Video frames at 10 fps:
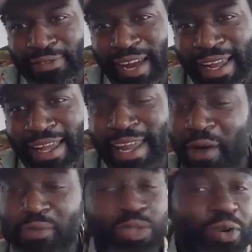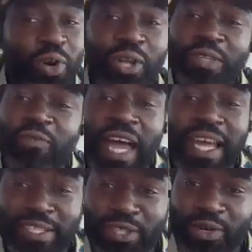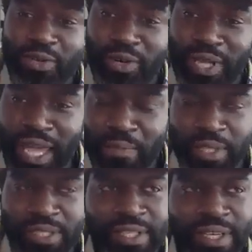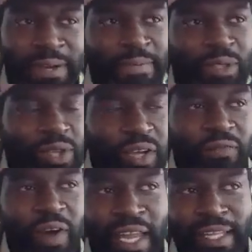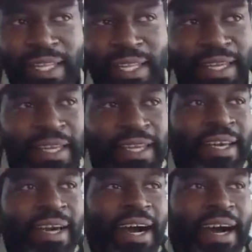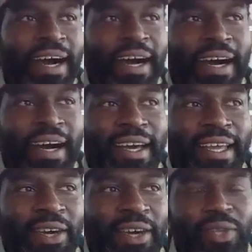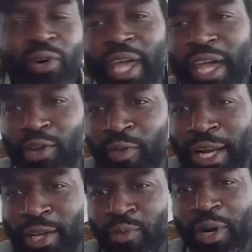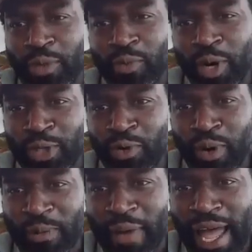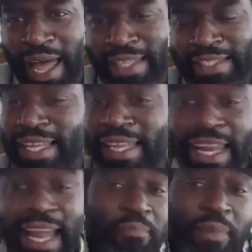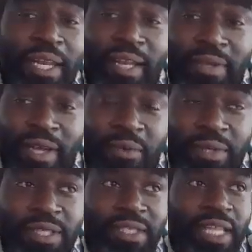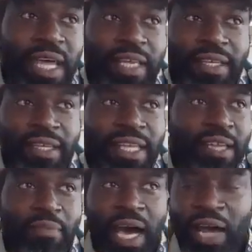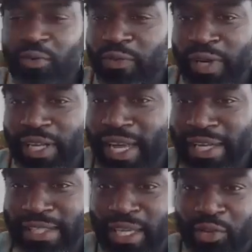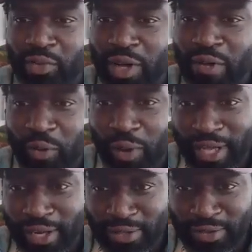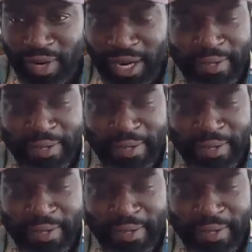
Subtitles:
right? And I was doing all these fashion shows on campus. So he finally, he goes, okay, you ready? You want to do one of my ads? And then I was his like lead model for the next like 3 or 4 years, right?